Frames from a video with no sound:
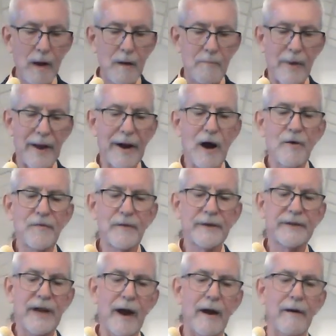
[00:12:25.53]
Man
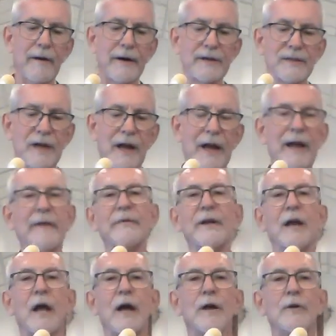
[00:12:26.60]
often carries a heavy
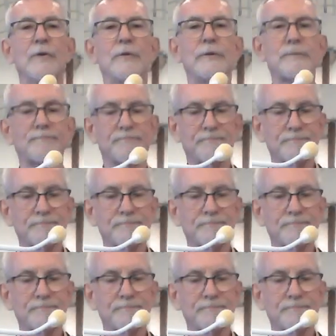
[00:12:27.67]
load